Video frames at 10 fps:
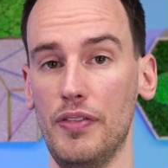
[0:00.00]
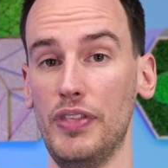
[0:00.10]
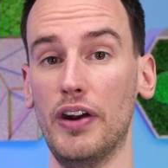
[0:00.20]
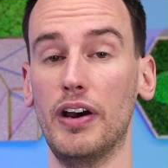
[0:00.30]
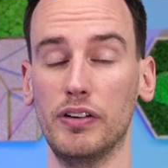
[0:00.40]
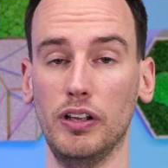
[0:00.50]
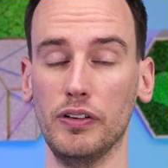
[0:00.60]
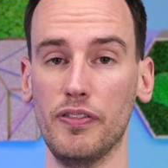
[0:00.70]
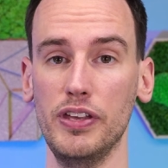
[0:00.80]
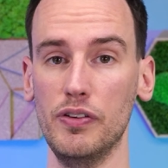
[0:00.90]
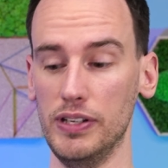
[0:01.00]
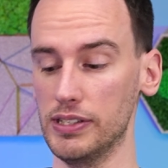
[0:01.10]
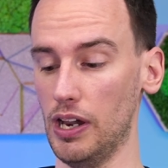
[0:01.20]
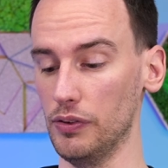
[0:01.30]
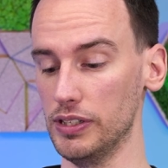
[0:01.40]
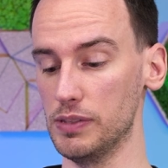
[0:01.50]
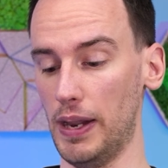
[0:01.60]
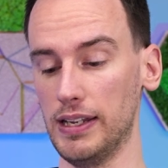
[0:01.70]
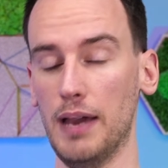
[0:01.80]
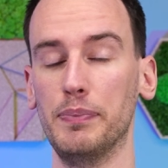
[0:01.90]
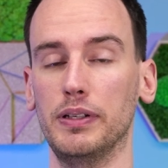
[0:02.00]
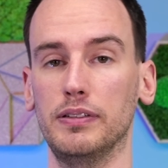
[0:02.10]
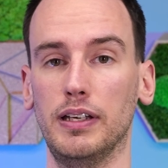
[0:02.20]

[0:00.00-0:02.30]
There are a lot of theories how this might happen,